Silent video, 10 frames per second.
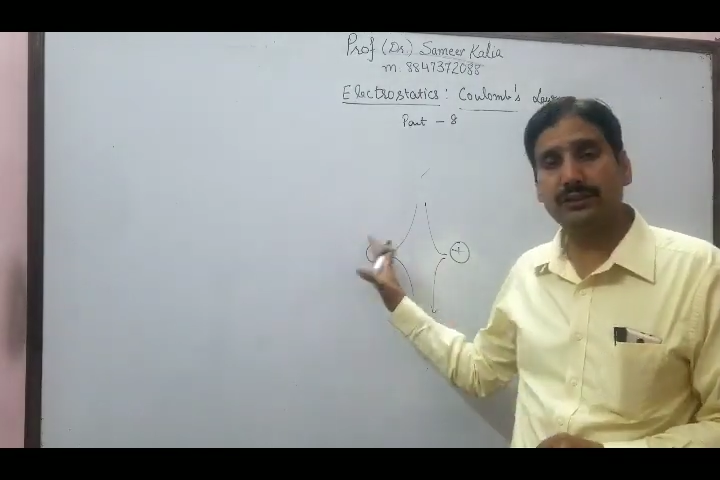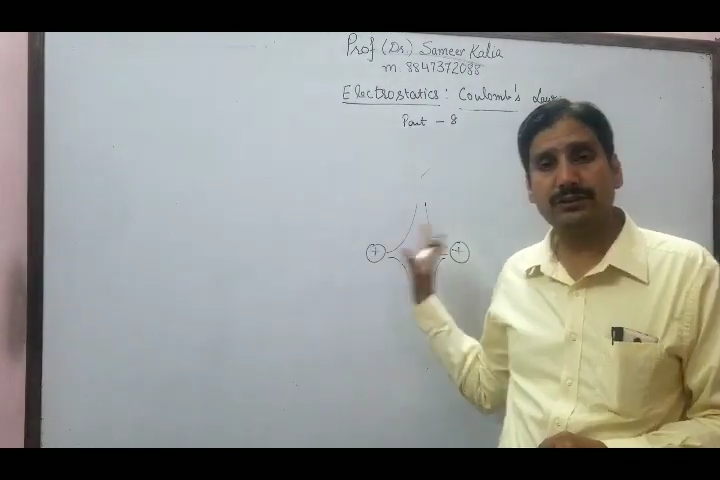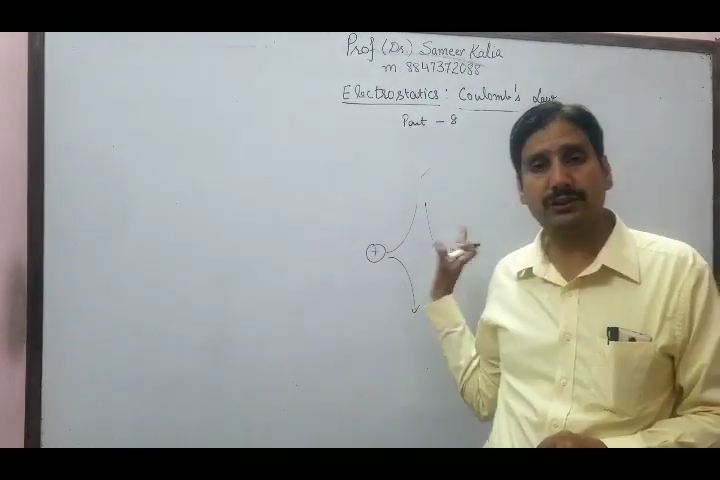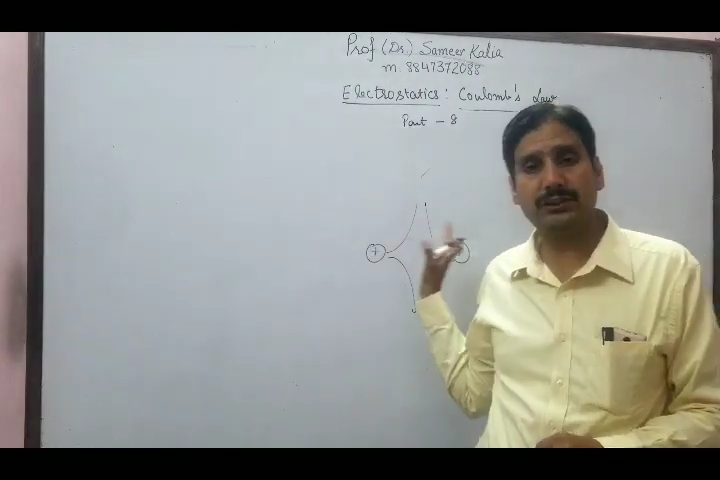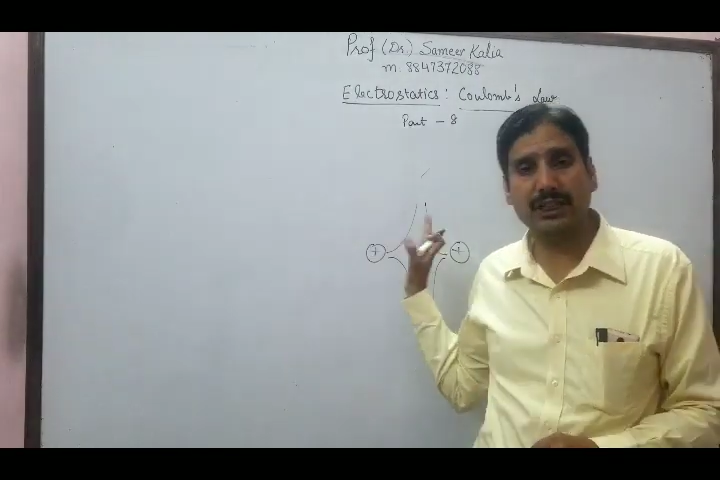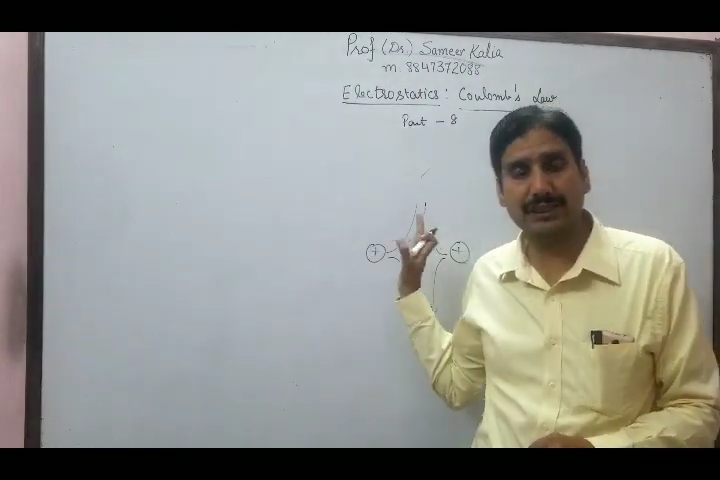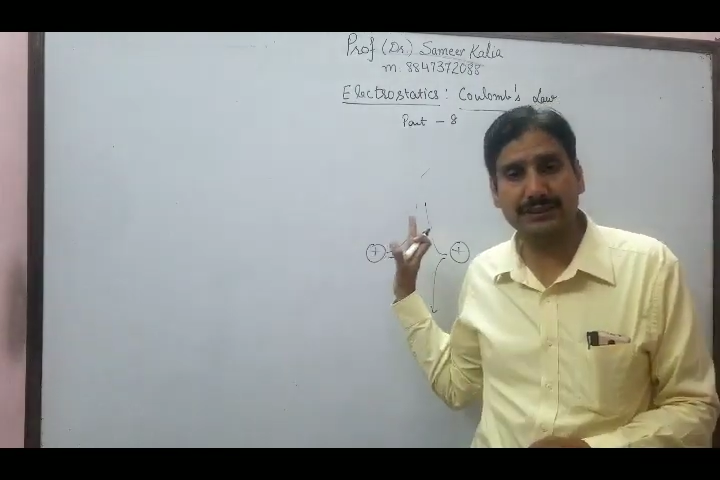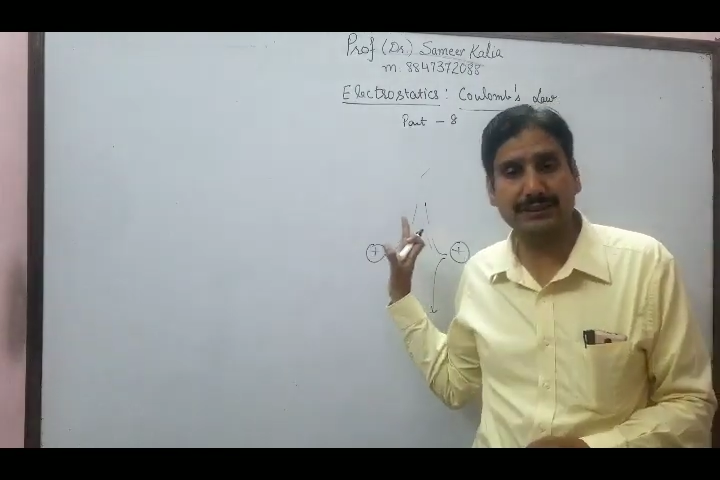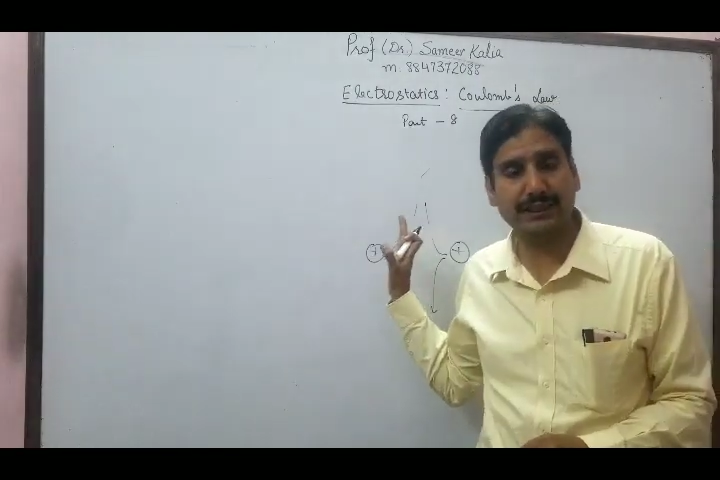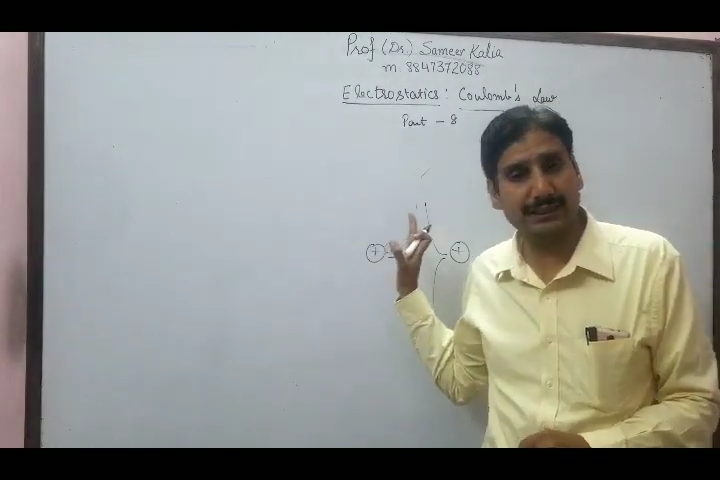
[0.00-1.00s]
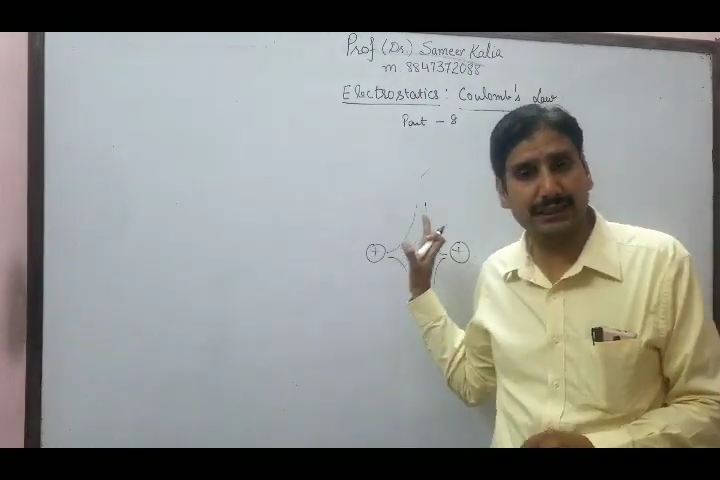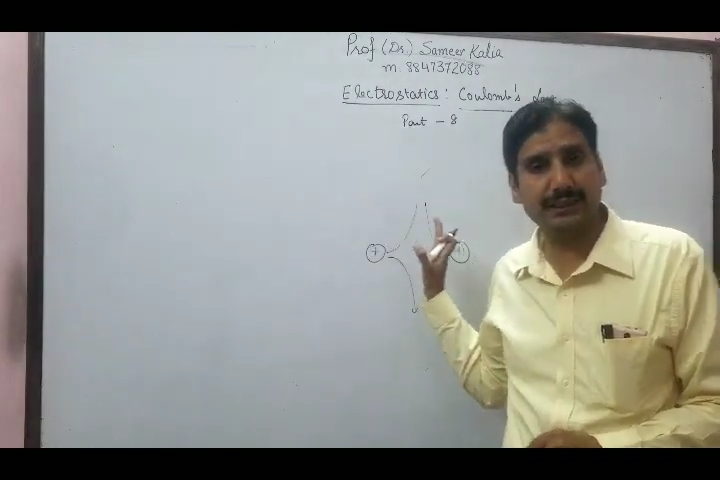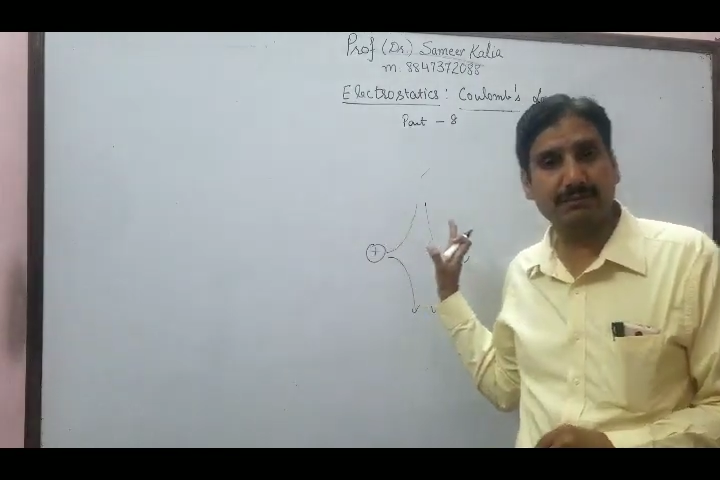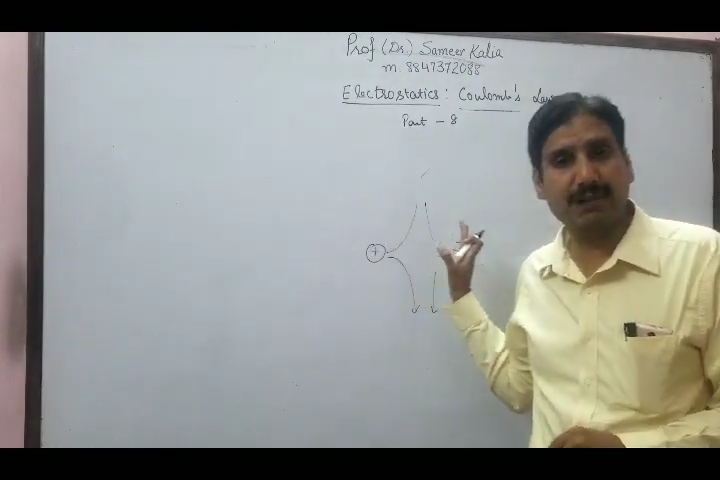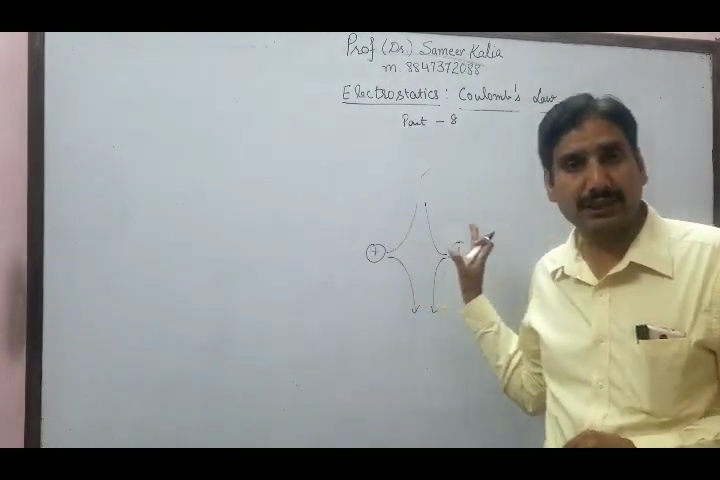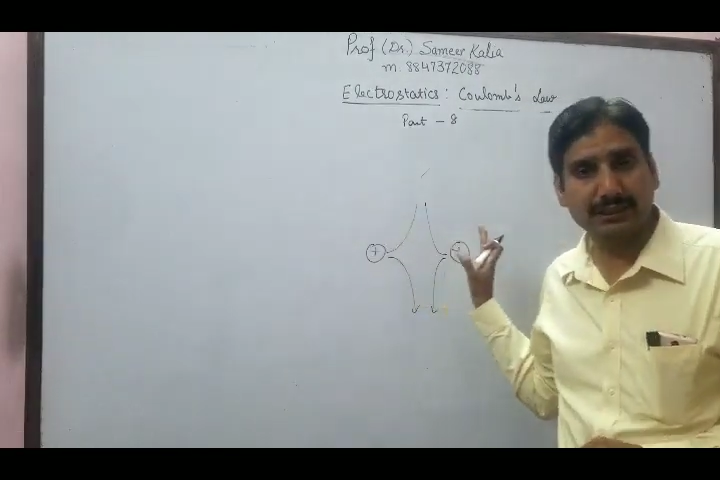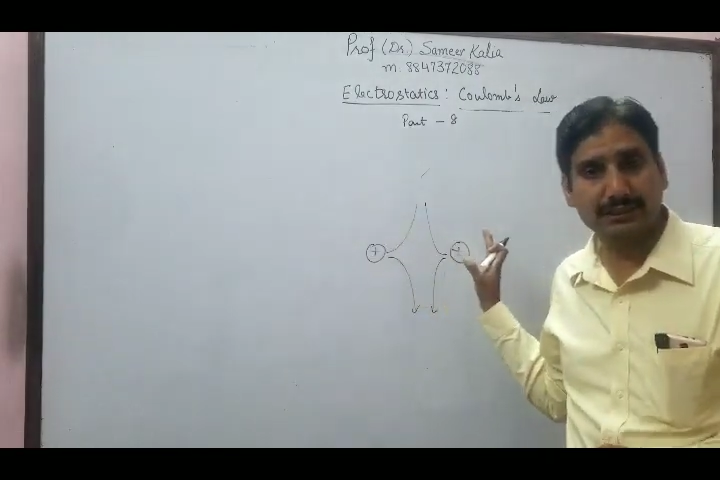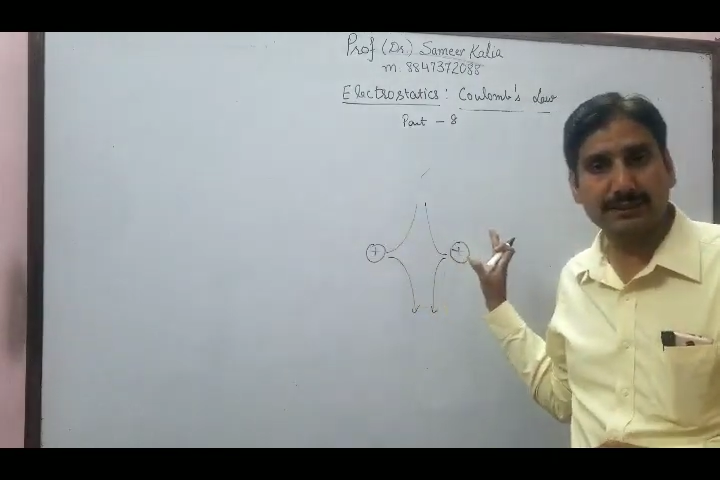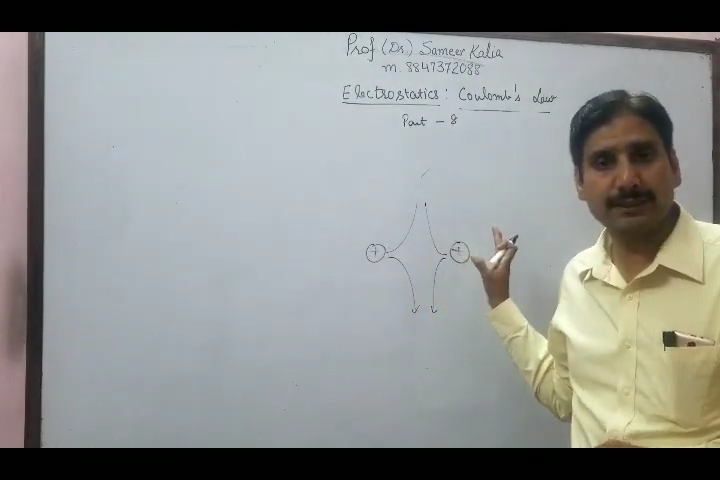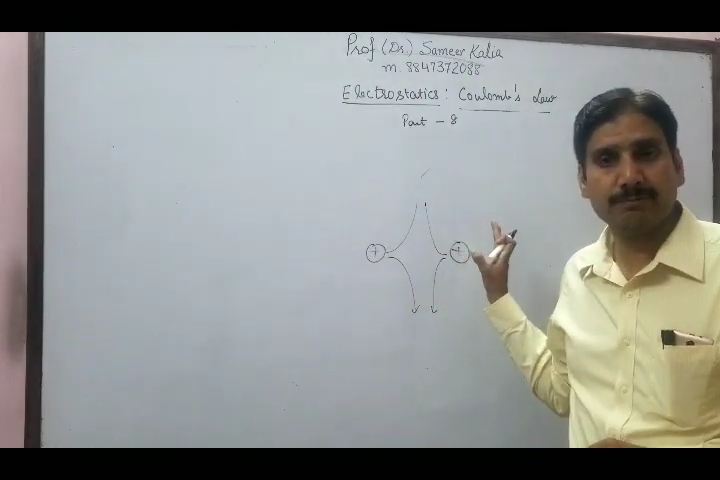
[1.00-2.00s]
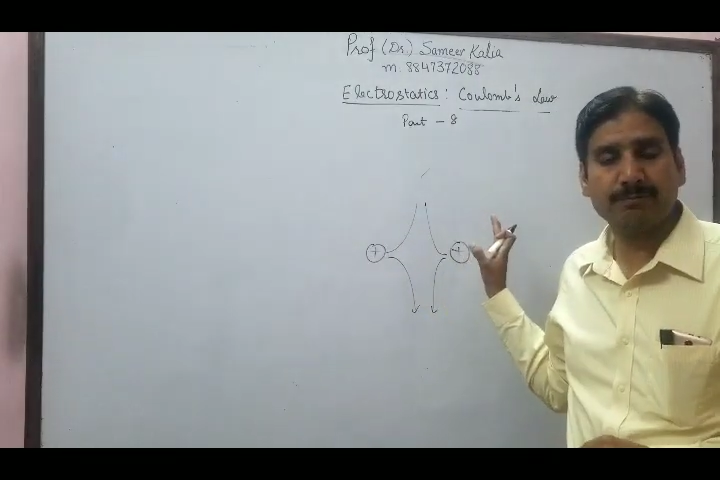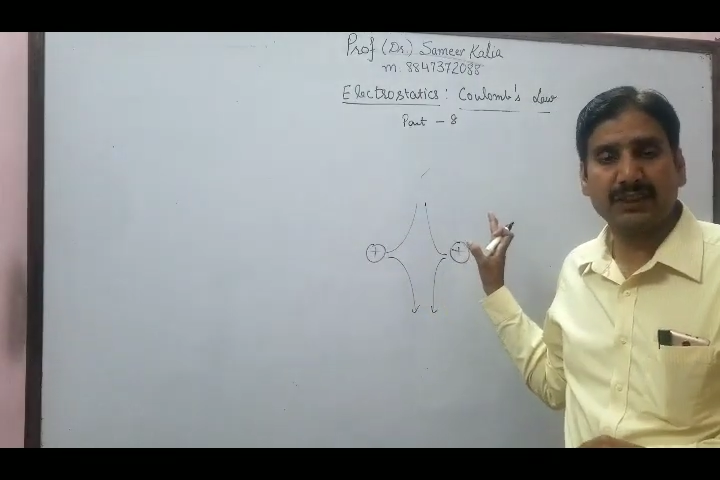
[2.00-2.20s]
neutral charges earlier in numericals,